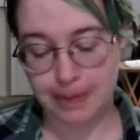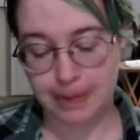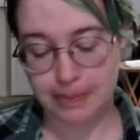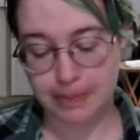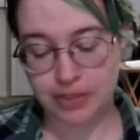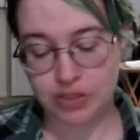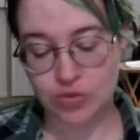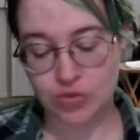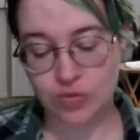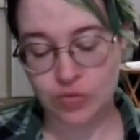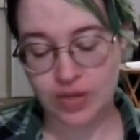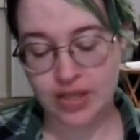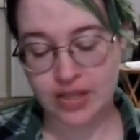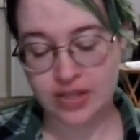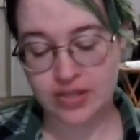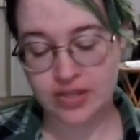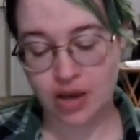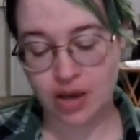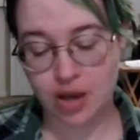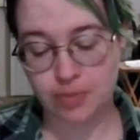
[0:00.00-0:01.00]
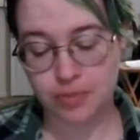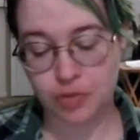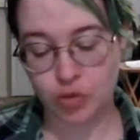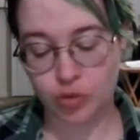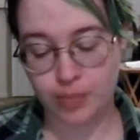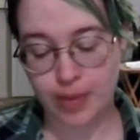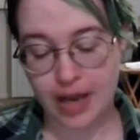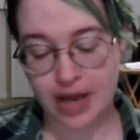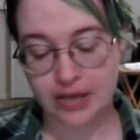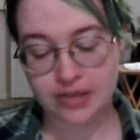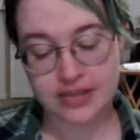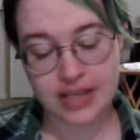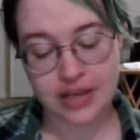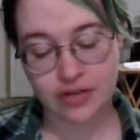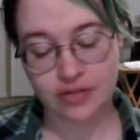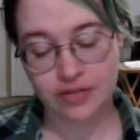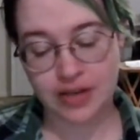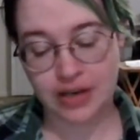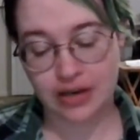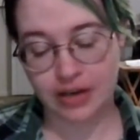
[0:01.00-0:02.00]
but soon they stopped or passed
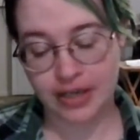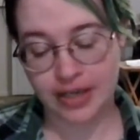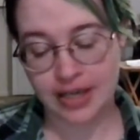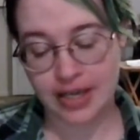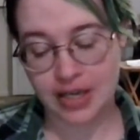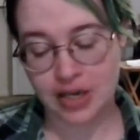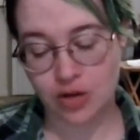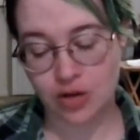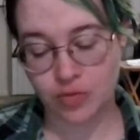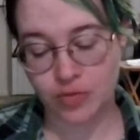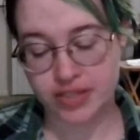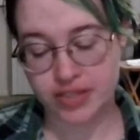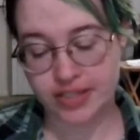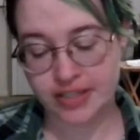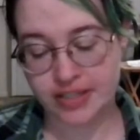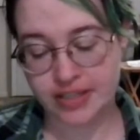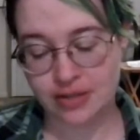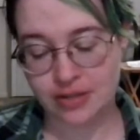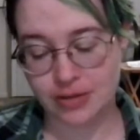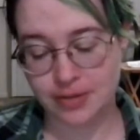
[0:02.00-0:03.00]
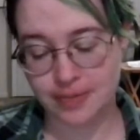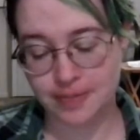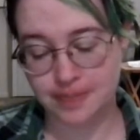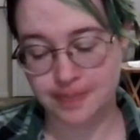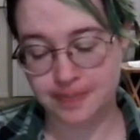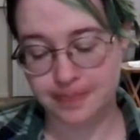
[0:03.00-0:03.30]
out of hearing, and all was still.